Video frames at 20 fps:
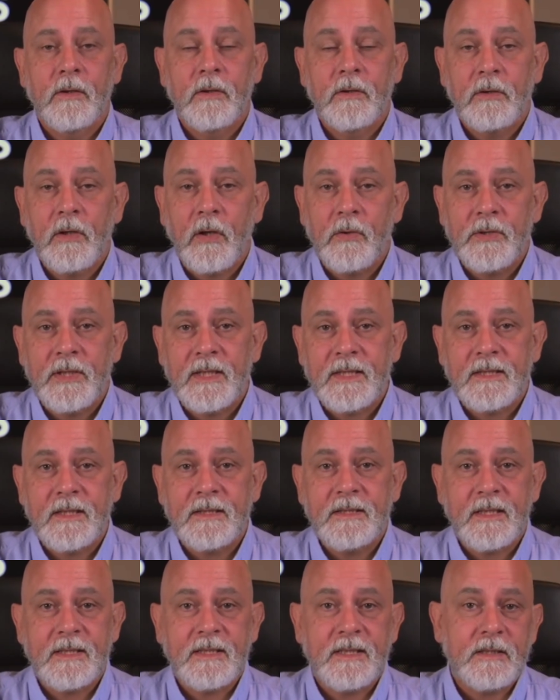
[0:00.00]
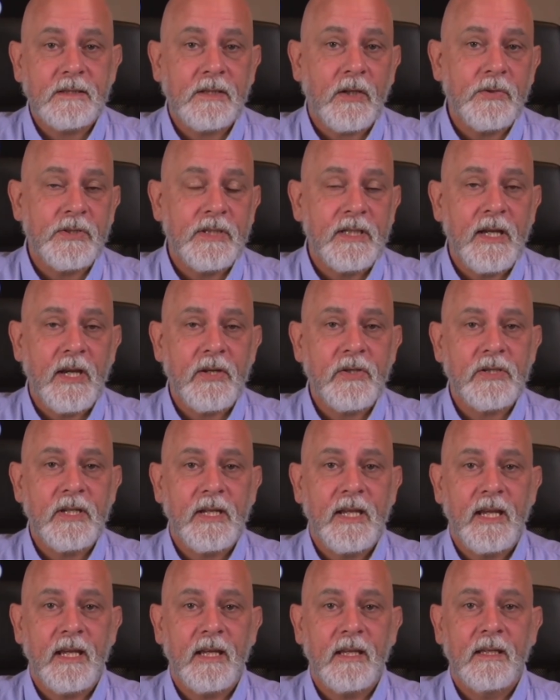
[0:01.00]
Notice the disassociation
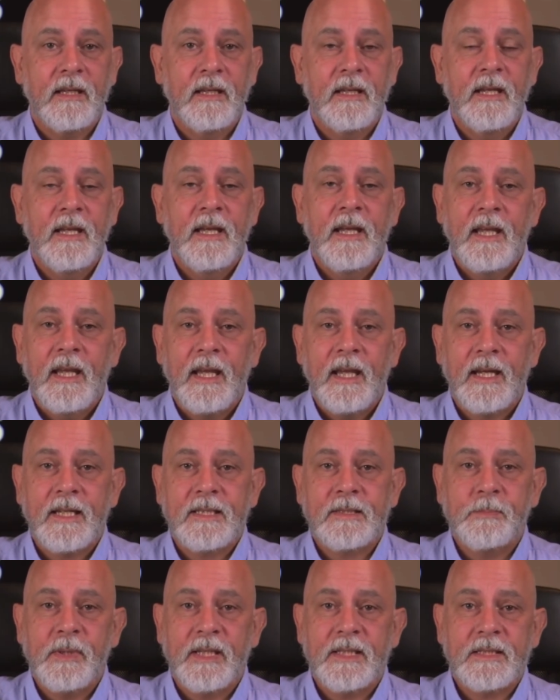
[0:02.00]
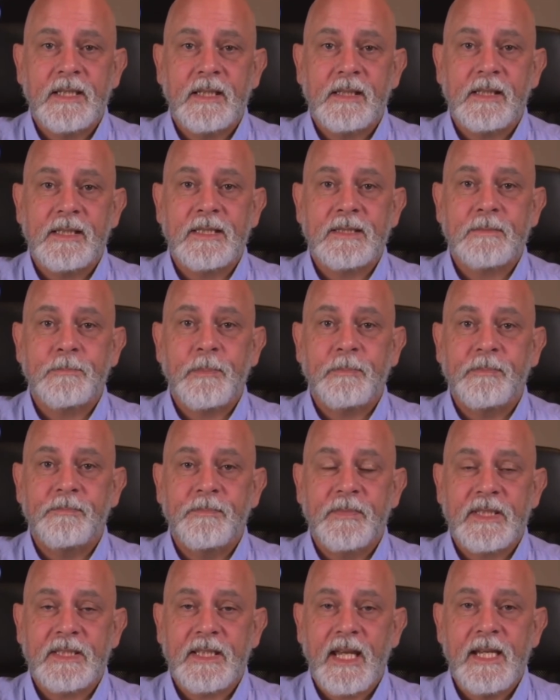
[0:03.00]
here, explicitly
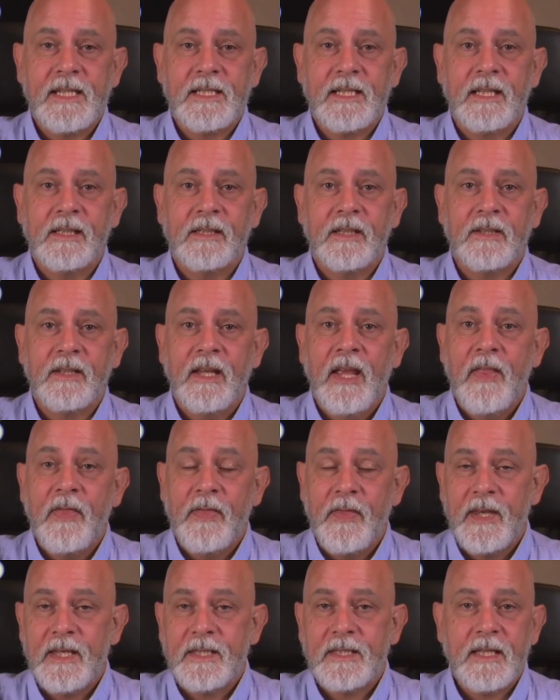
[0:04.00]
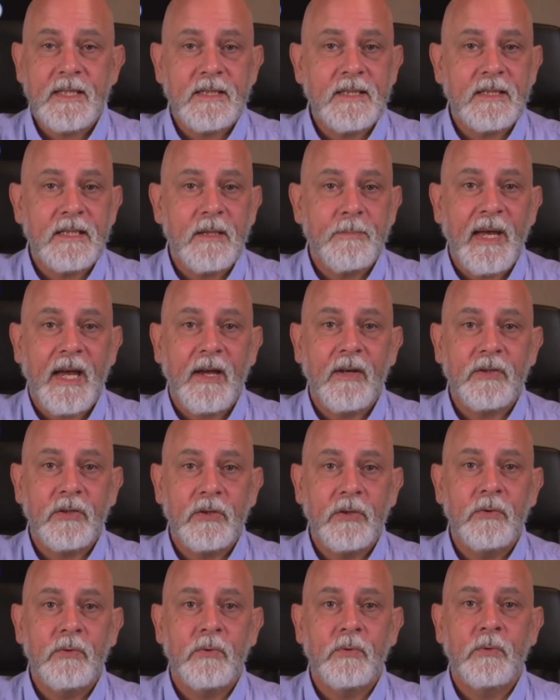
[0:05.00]
stating that this isn't about
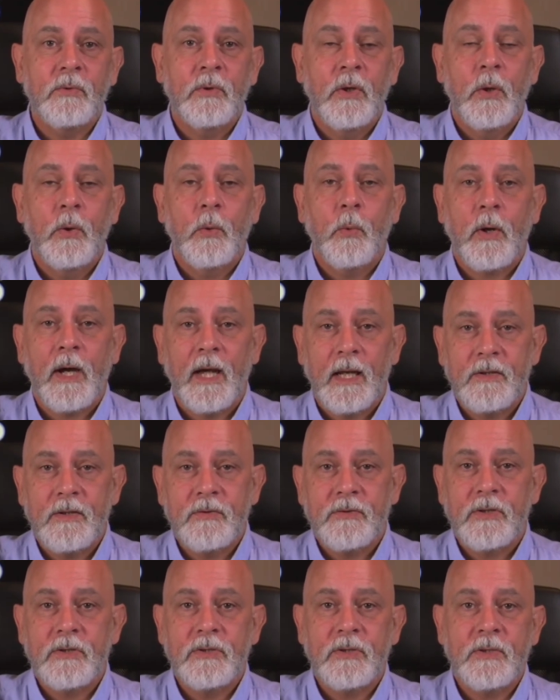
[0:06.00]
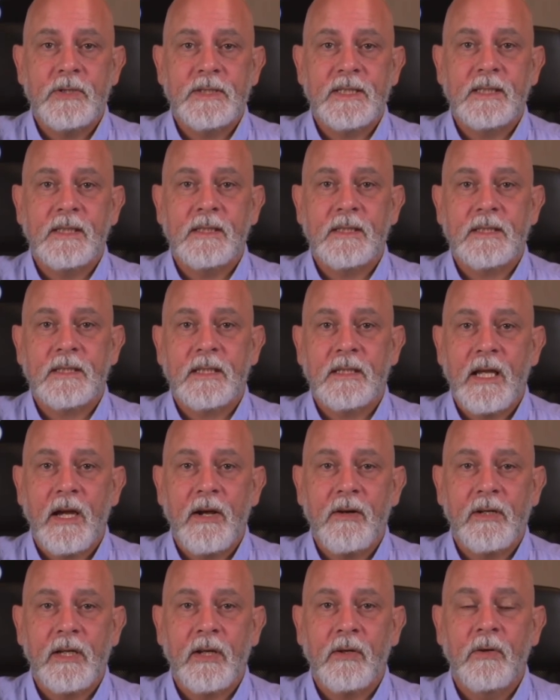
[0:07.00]
you while introducing the
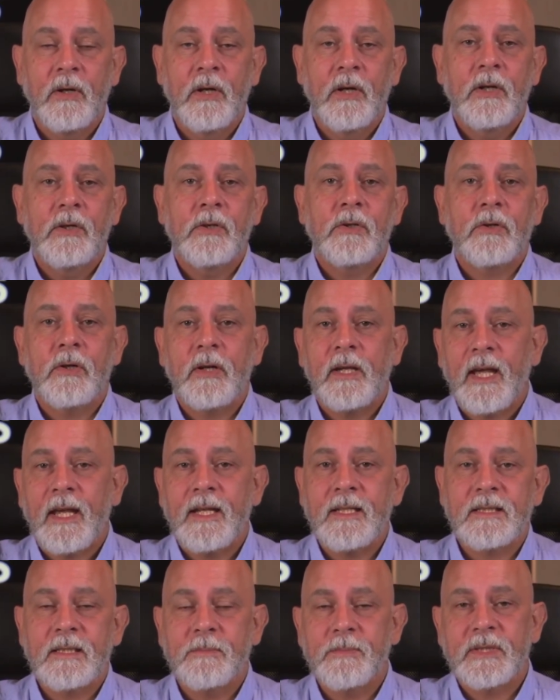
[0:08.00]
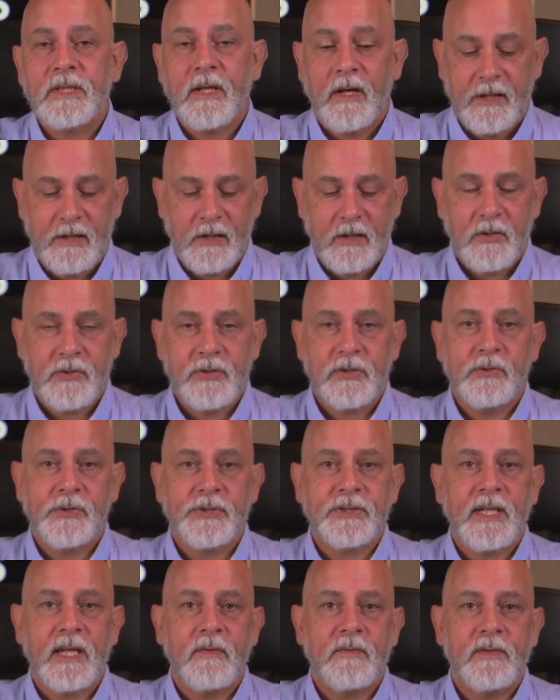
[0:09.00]
scenario creates some psychological
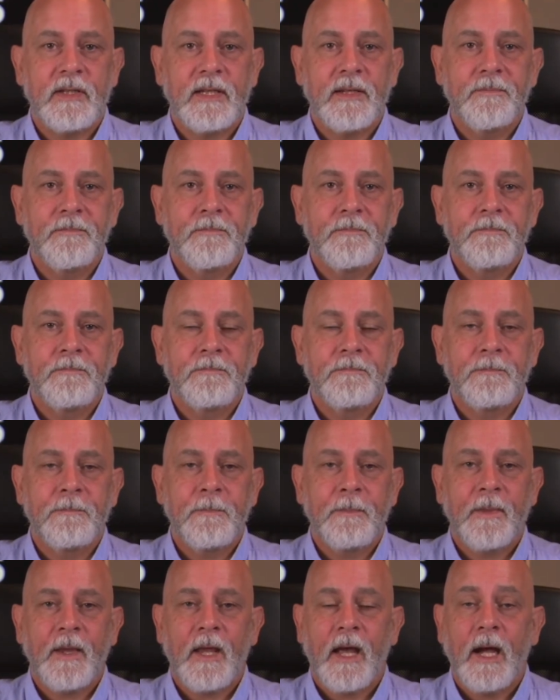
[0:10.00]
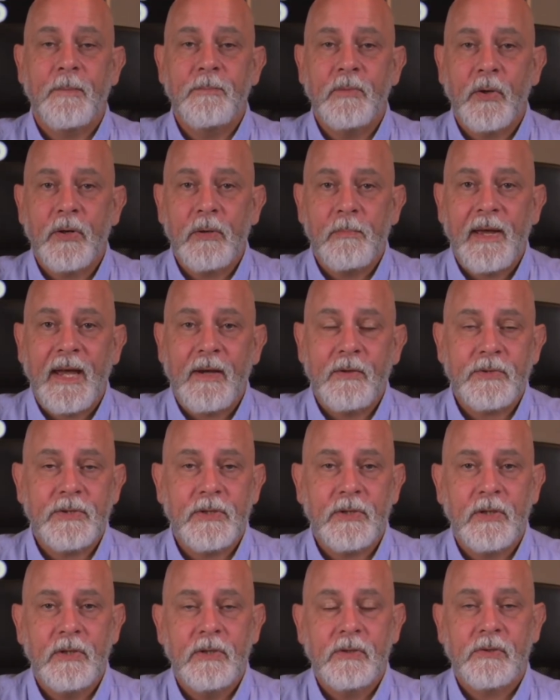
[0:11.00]
safety. I'm not about
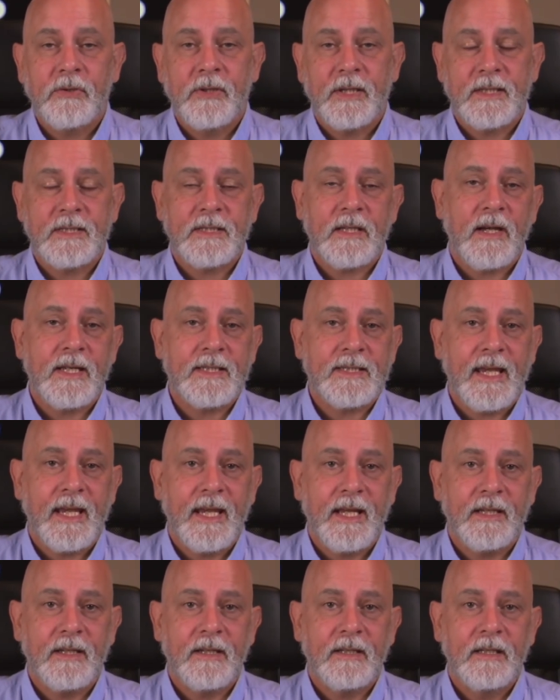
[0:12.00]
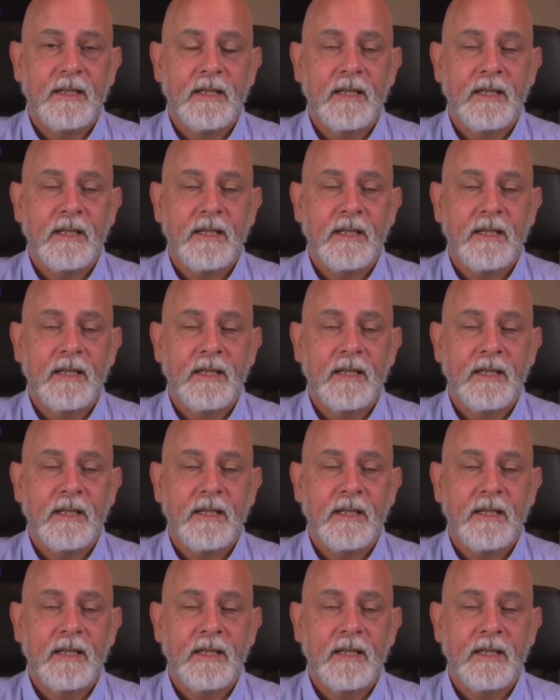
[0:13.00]
to criticize Anna.